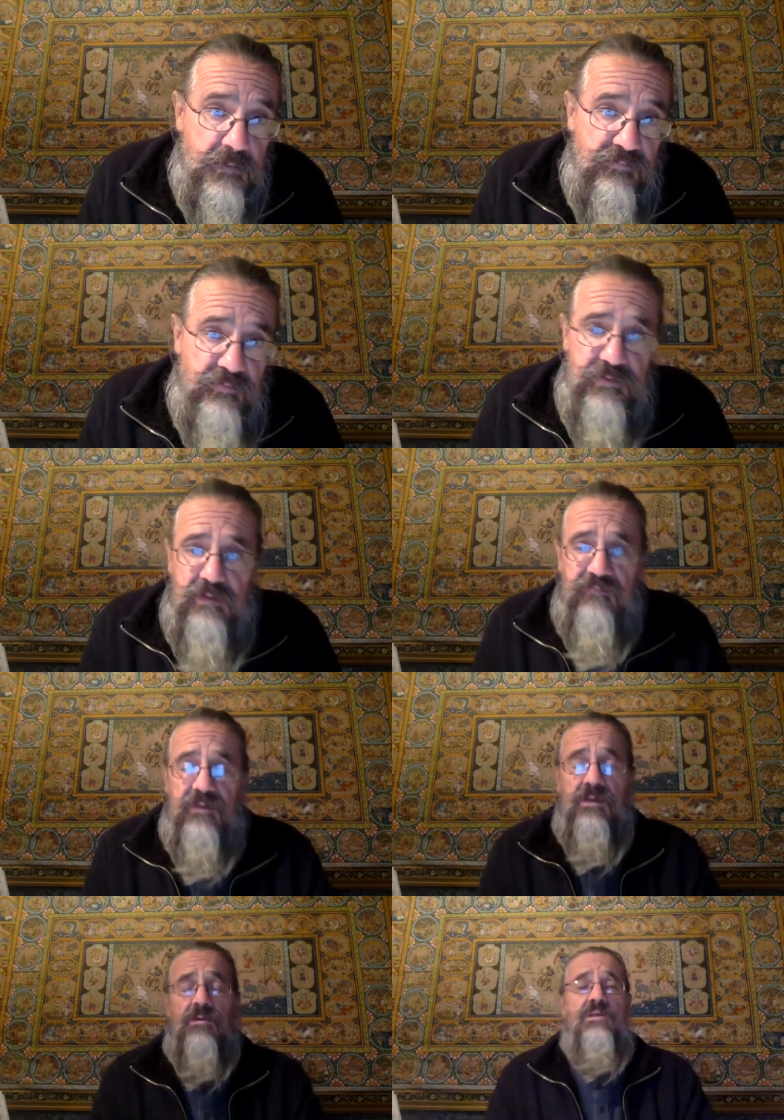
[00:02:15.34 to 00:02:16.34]
If, we, if
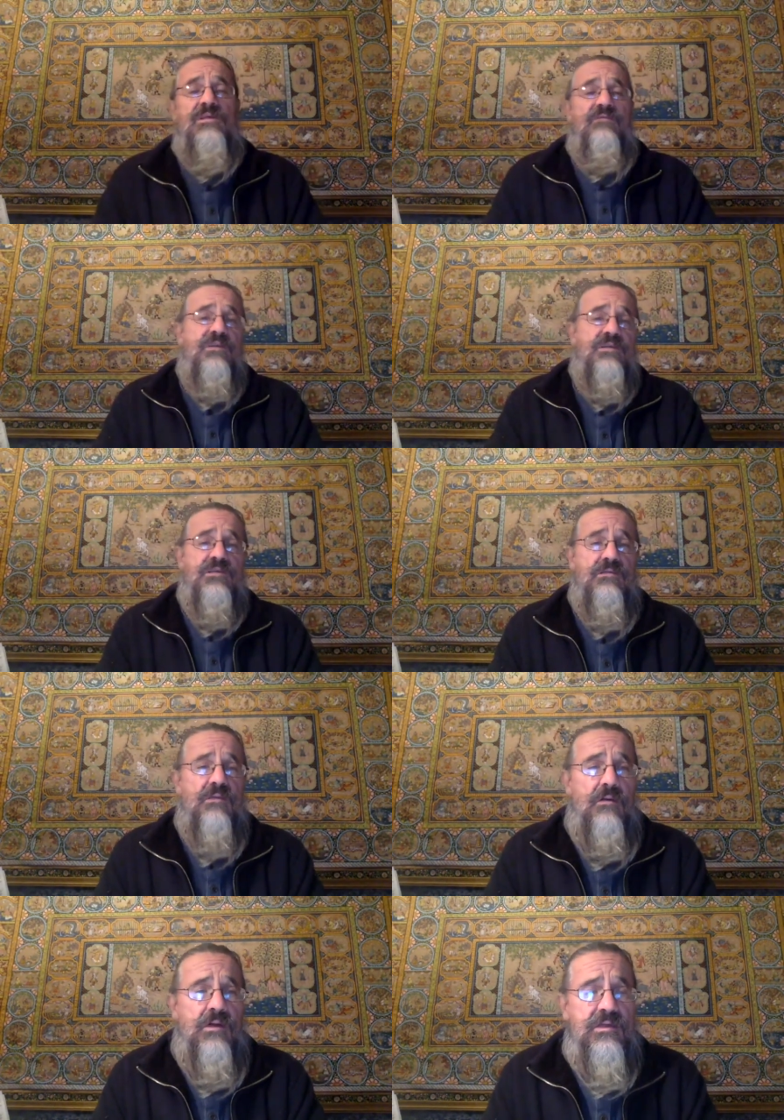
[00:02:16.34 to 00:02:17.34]
the yogi is fixed
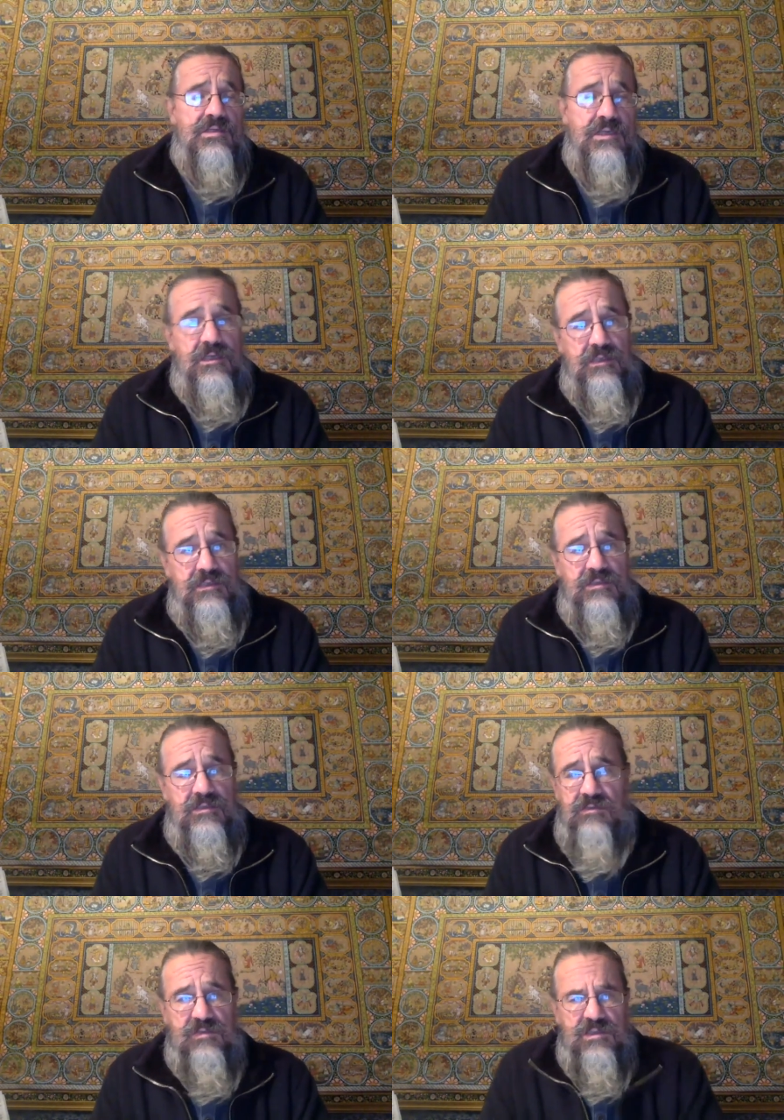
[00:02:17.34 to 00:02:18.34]
in understanding the
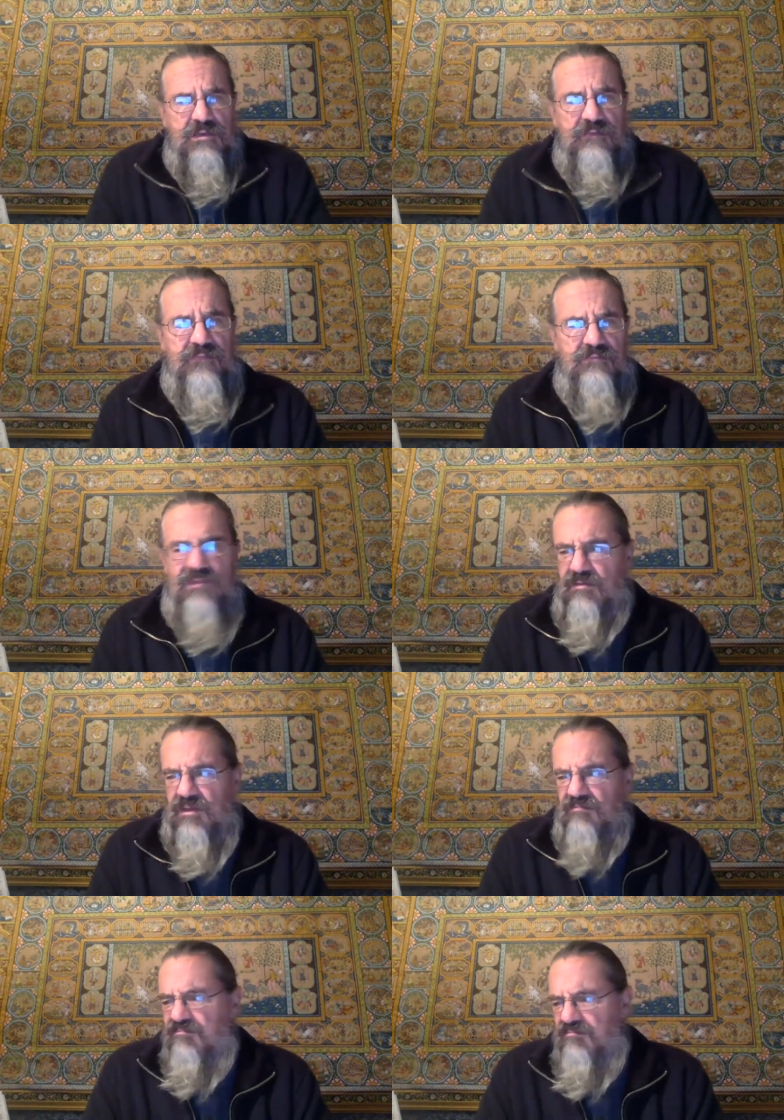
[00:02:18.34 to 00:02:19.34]
eternal self, then
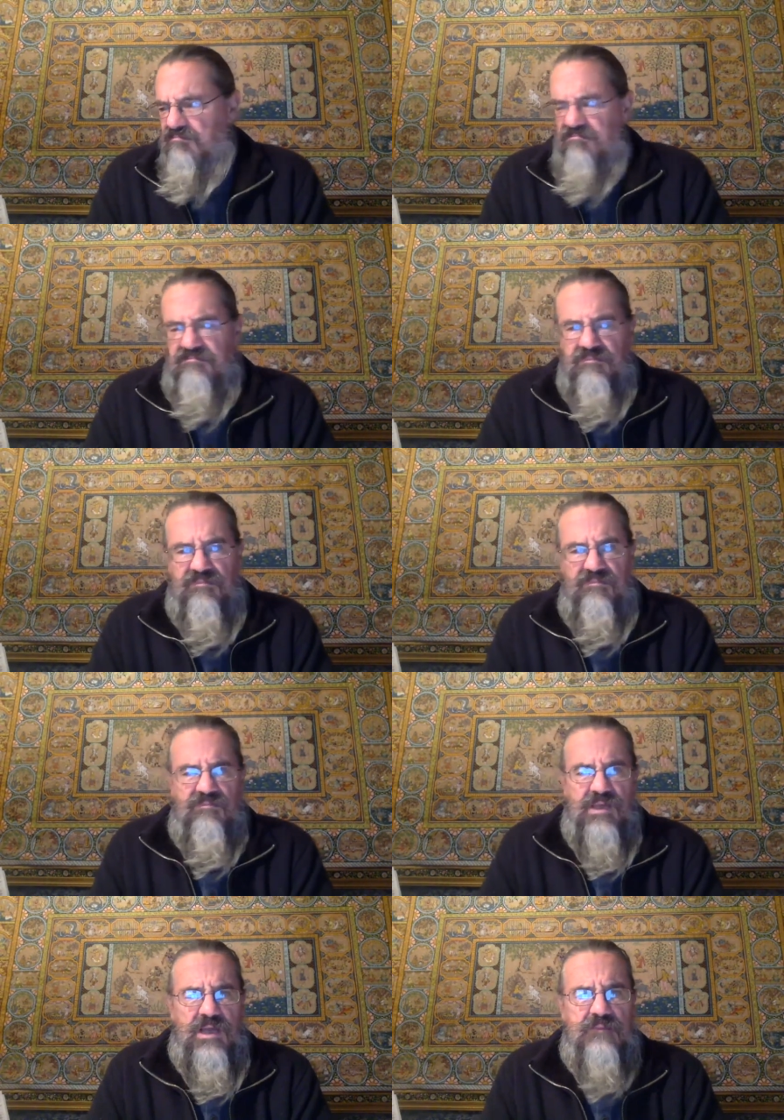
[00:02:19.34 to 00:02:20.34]
nothing
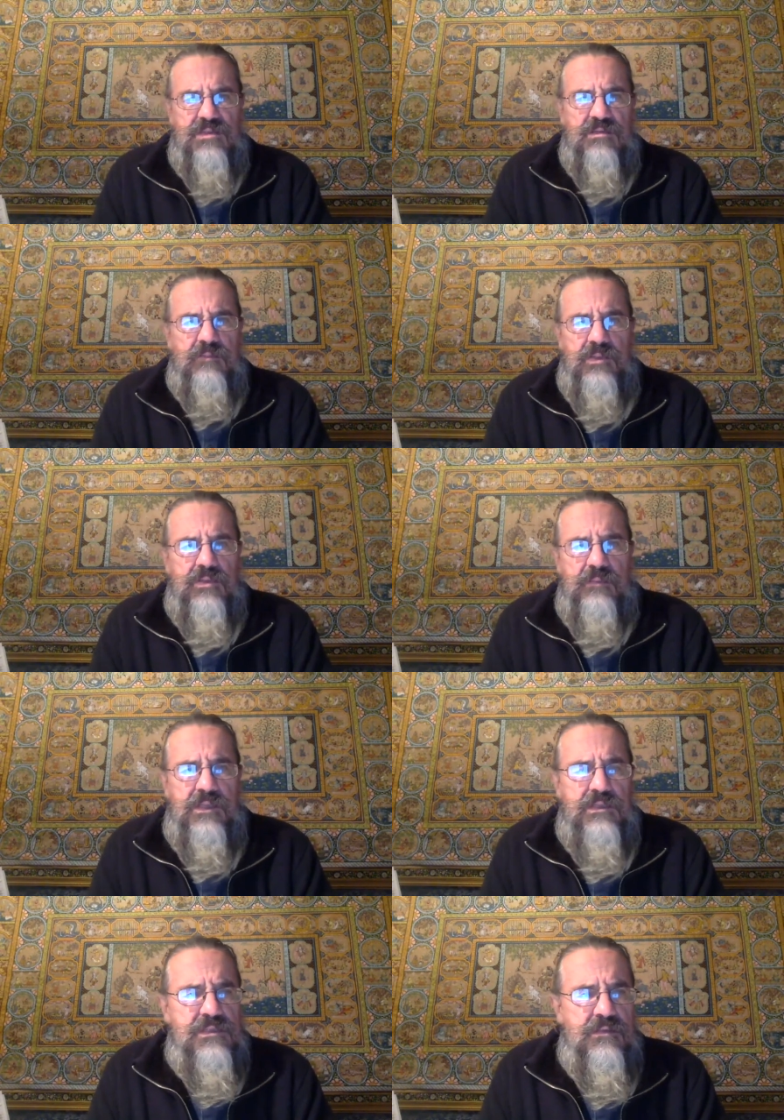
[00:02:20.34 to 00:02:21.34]
that happens to the body and
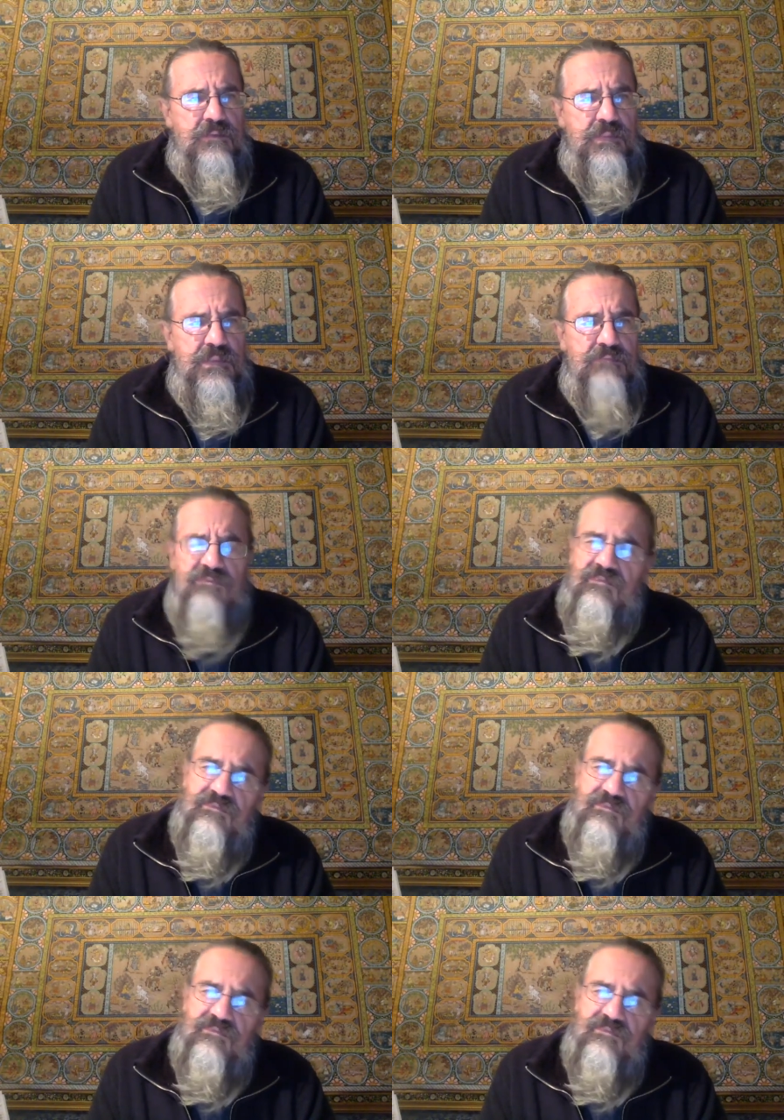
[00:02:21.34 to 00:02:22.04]
mind is going to be